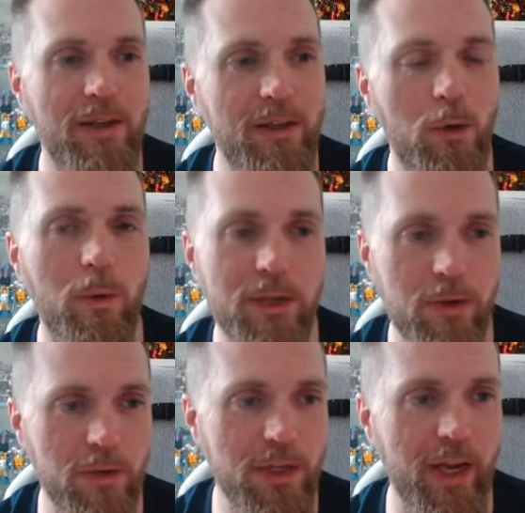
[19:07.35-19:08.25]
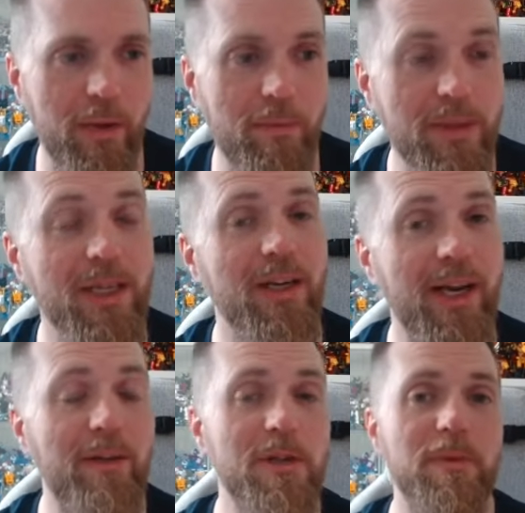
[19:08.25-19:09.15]
Always cool to see him, particularly
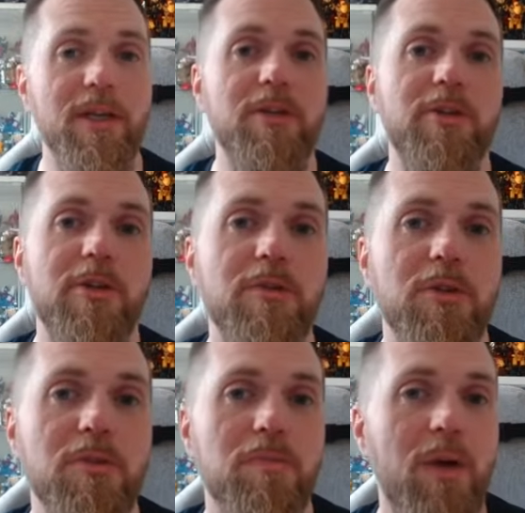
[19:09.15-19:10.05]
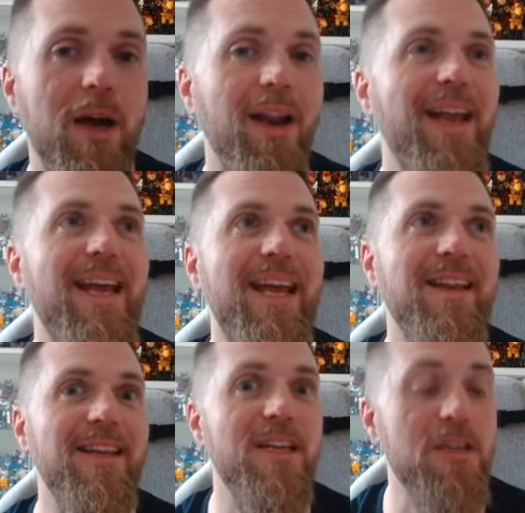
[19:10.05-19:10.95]
how he's been introduced as well in
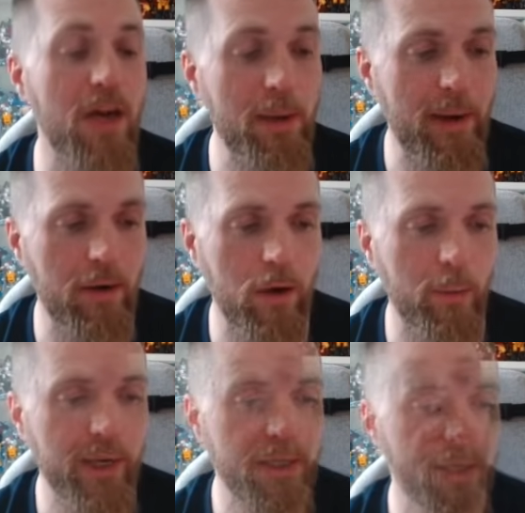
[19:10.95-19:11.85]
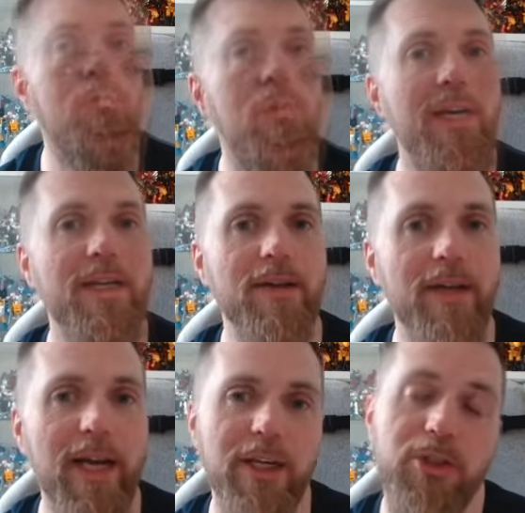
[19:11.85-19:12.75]
the Skybound comics. Raiden
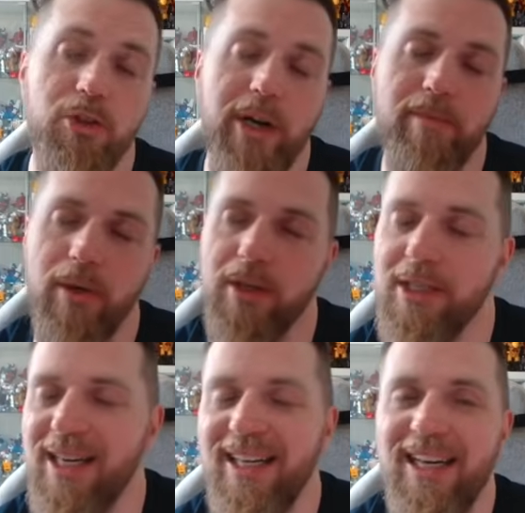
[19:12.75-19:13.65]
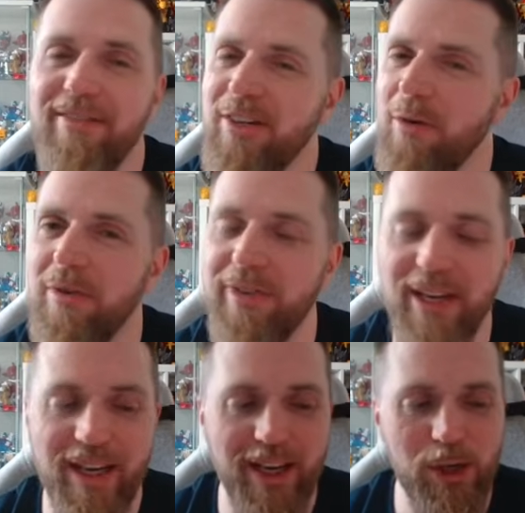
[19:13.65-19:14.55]
next, Trainbots. I have no
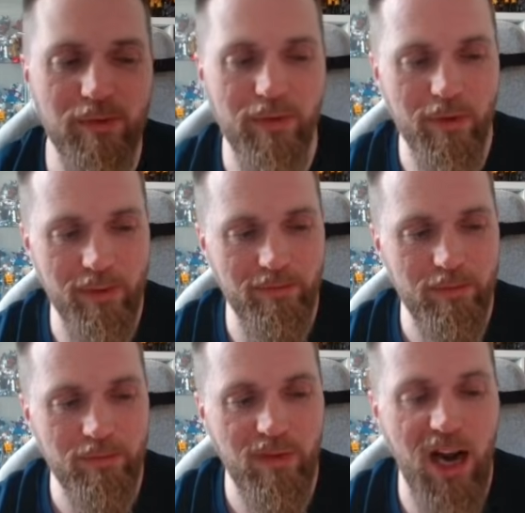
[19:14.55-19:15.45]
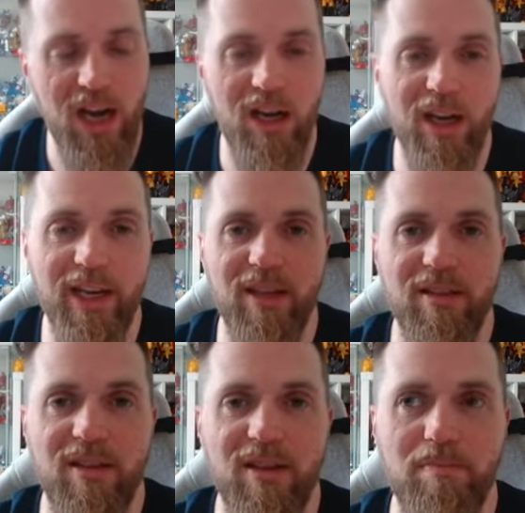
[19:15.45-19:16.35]
affiliation for him. I like
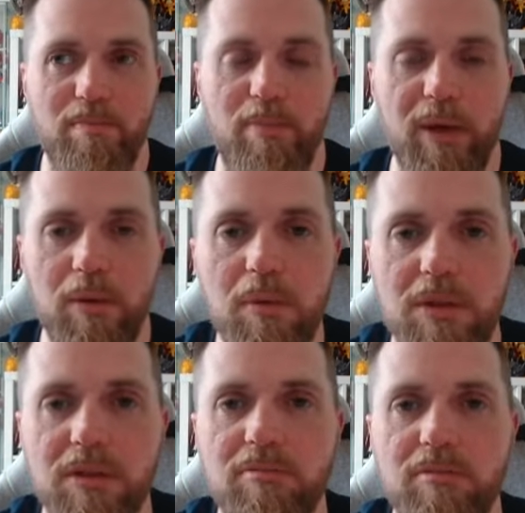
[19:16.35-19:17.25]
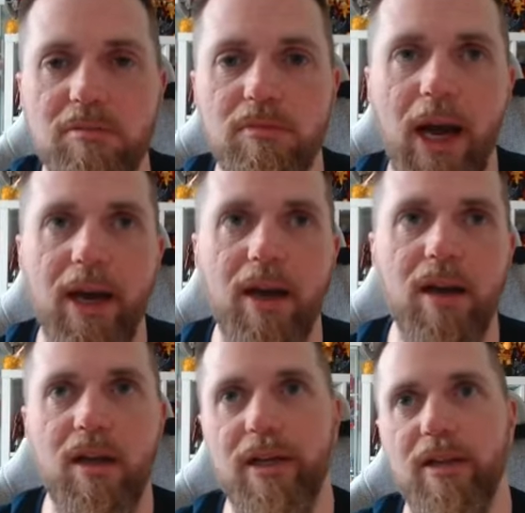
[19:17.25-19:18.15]
the build, and I
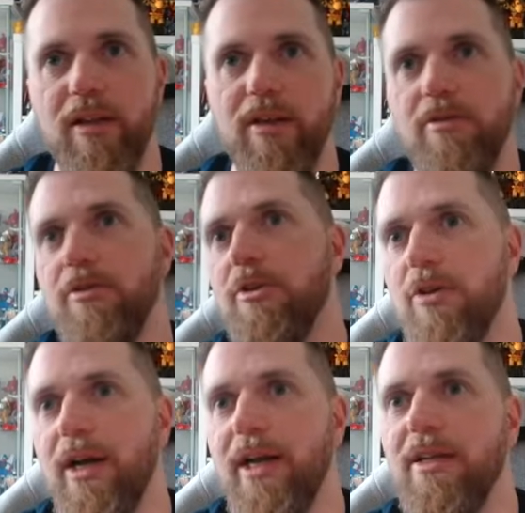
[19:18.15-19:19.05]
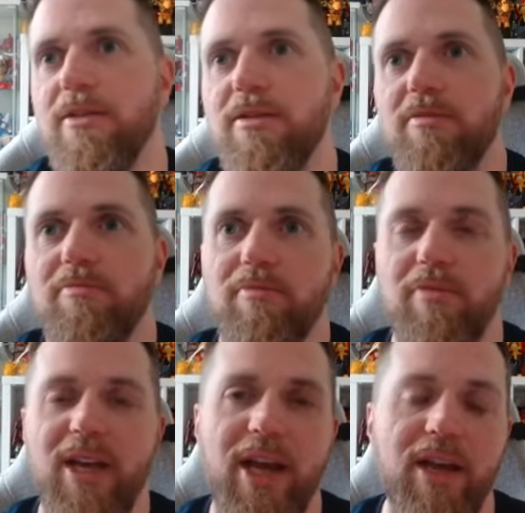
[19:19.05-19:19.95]
like the use of trains.
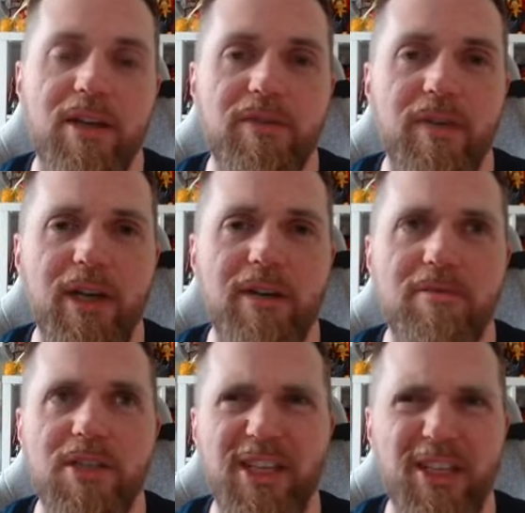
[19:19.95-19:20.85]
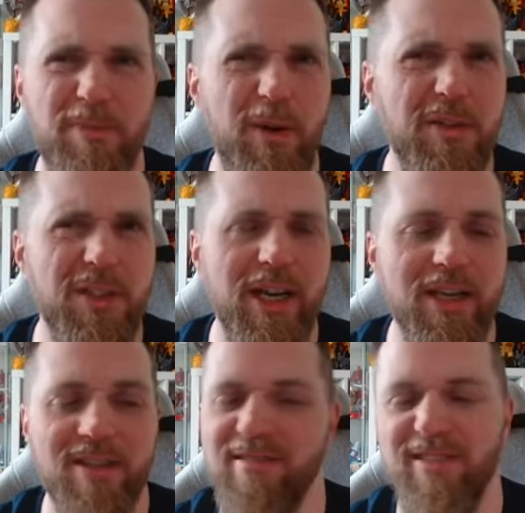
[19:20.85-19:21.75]
Yeah, it's fine. 6 bot
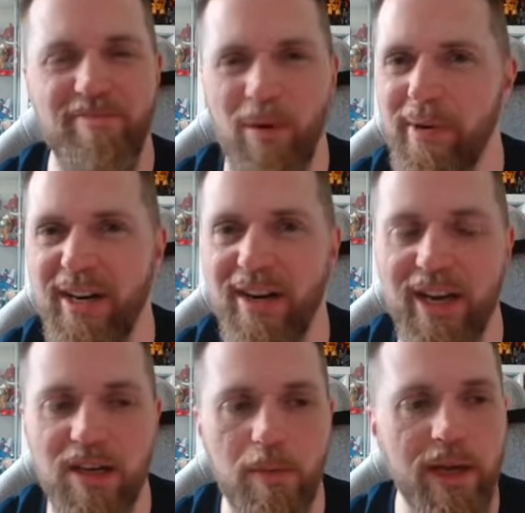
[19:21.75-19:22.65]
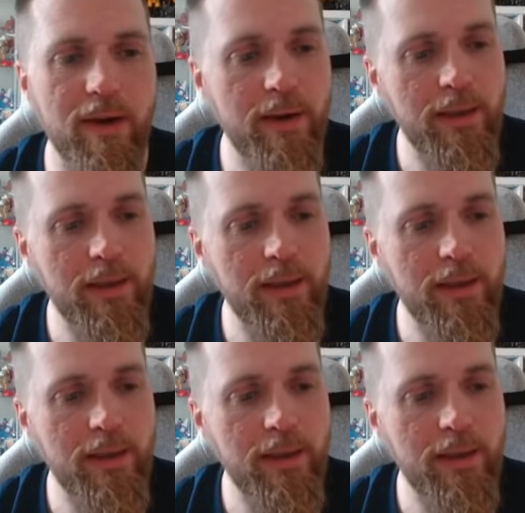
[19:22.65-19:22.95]
set. Probably didn't need to be.